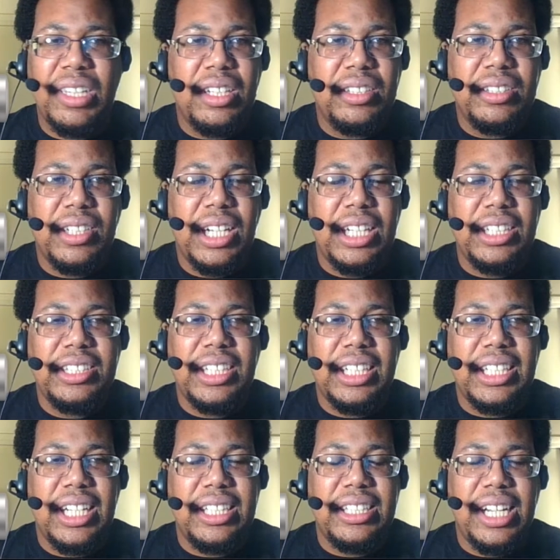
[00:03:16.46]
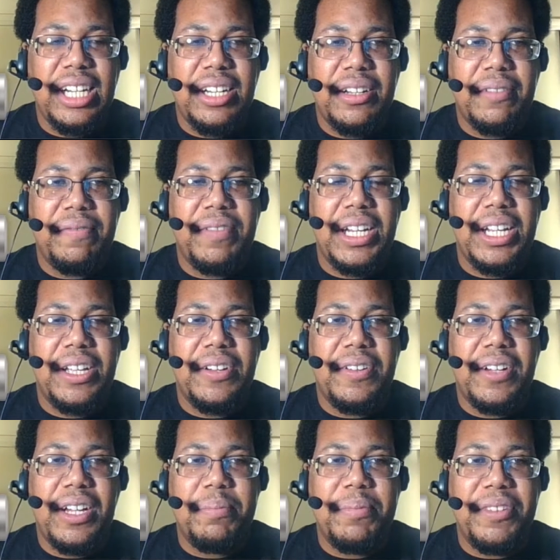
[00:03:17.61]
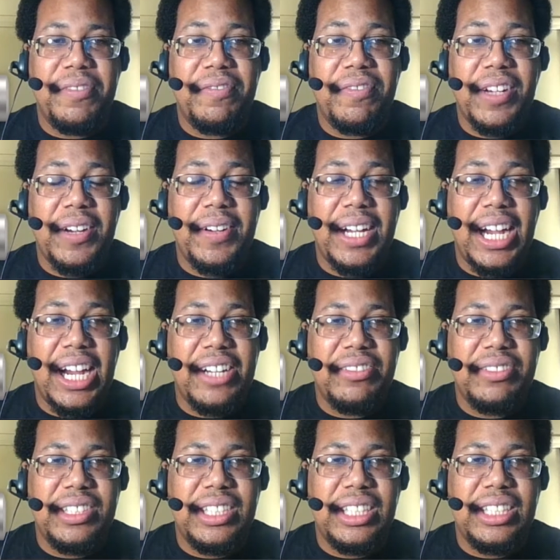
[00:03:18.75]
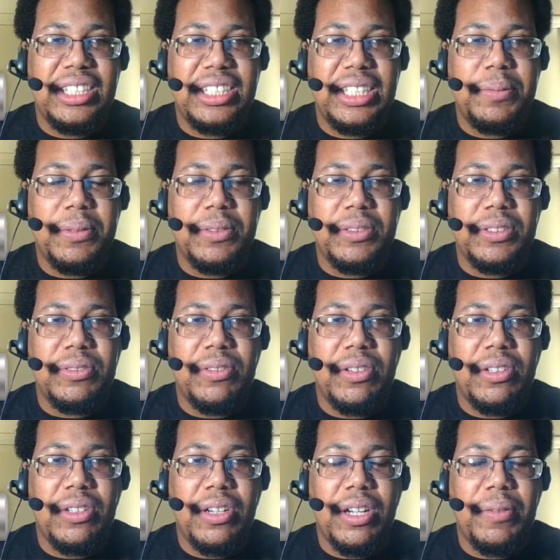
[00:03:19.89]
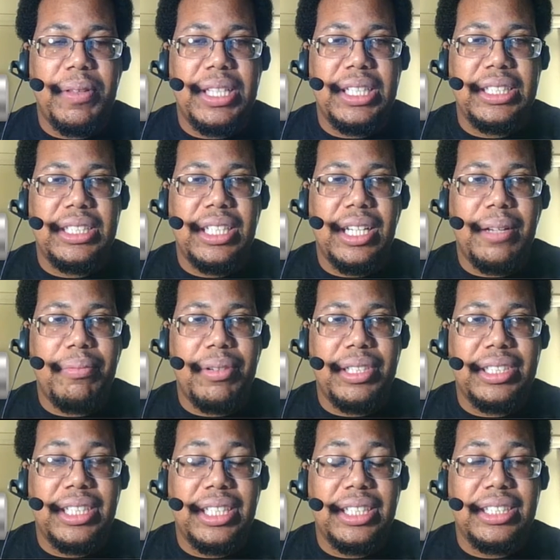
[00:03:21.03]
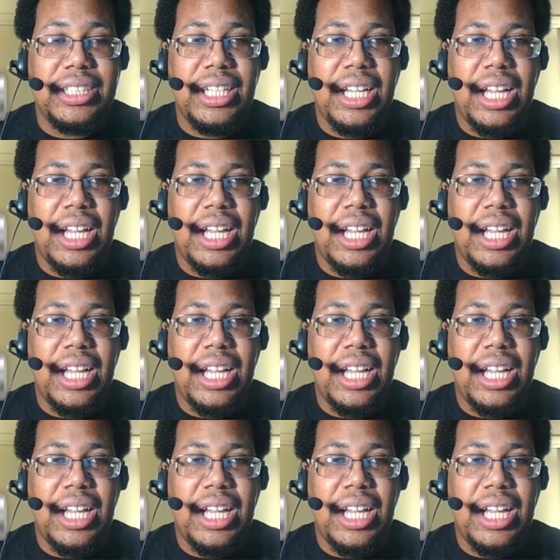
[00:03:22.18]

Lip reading: So that looks like that's the end of the video. It was very interesting to see what was going on with this princess.